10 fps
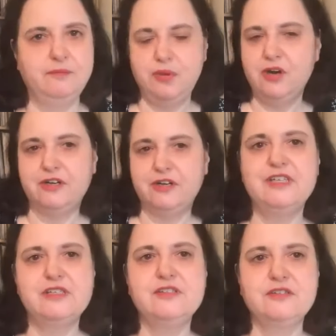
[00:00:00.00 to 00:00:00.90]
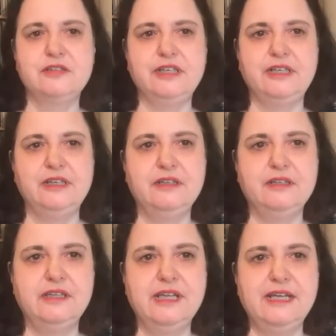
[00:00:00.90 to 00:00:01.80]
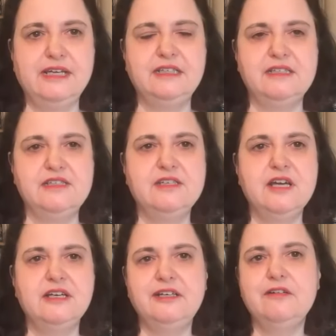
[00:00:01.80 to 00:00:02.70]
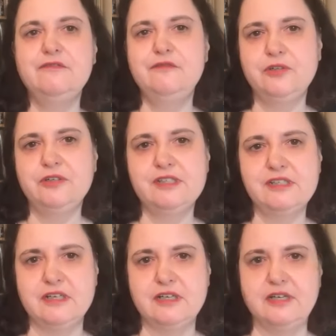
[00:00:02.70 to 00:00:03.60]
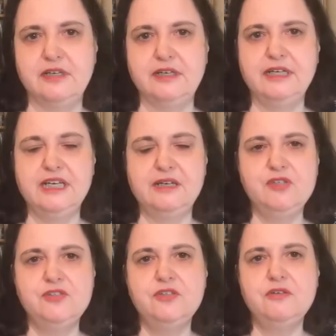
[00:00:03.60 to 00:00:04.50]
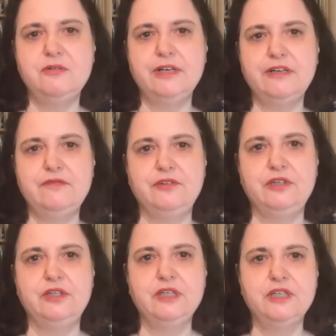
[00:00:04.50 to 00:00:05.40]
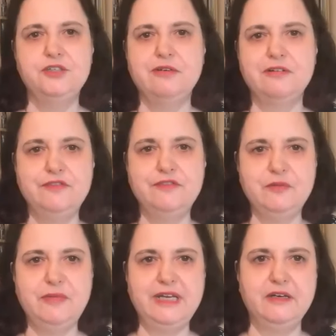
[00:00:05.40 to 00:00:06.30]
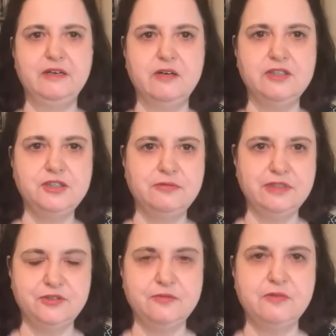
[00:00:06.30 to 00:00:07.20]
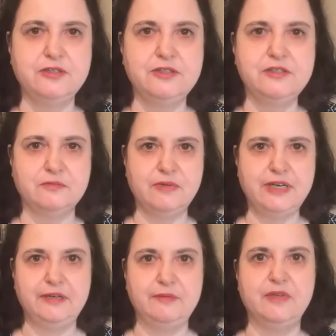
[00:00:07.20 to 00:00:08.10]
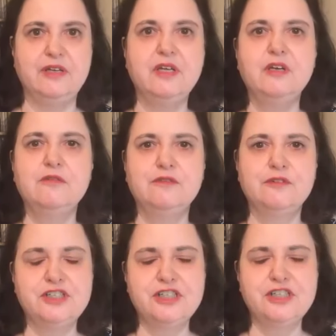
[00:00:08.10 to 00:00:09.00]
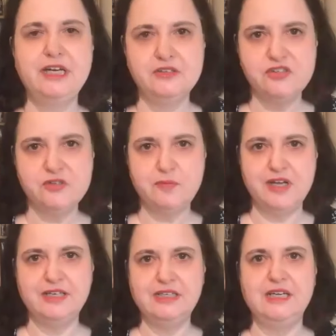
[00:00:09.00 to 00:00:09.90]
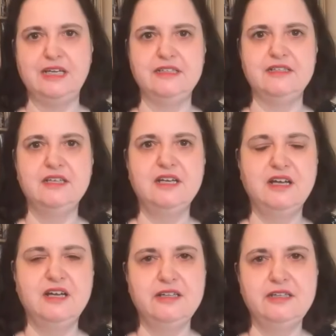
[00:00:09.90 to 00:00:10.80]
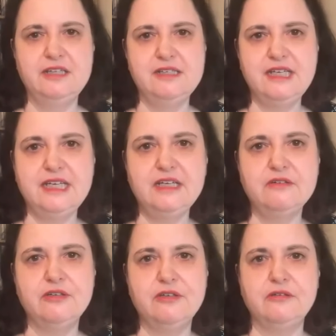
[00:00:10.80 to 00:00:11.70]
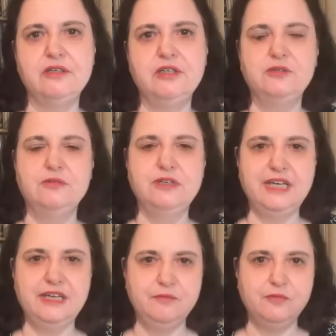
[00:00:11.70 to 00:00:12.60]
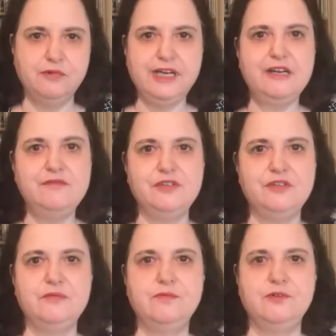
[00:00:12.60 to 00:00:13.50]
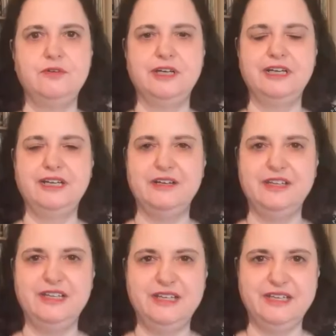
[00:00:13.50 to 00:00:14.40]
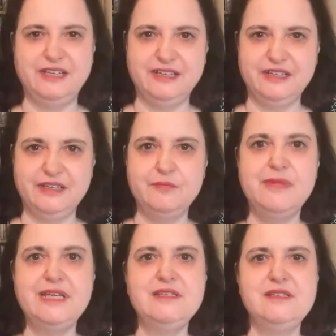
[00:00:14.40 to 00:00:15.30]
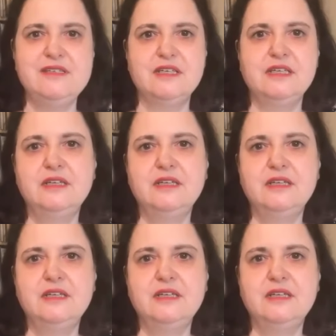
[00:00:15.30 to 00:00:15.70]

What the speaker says: part of history that is not enough focused on. And I'm so grateful to our filmmaker, OSHRA SCHWARTZ REIM, for shining a spotlight on this hero who came right after the war and on the immense